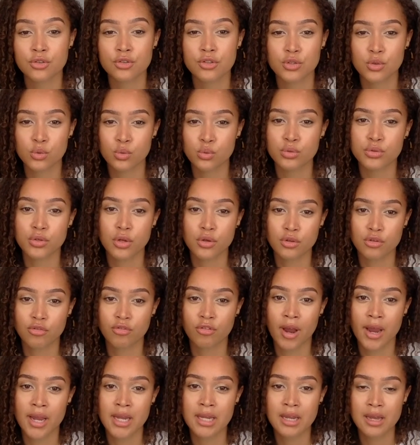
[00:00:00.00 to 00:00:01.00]
is also
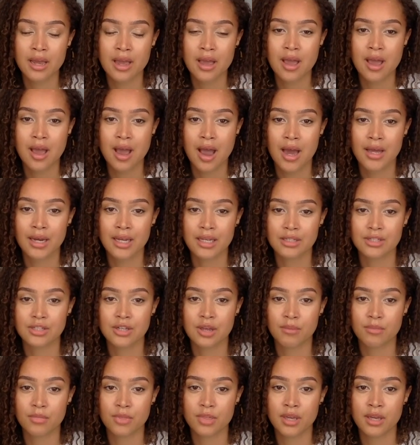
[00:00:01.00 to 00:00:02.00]
great, and it's
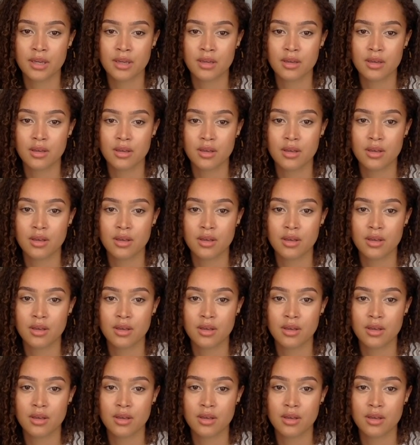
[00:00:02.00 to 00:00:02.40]
something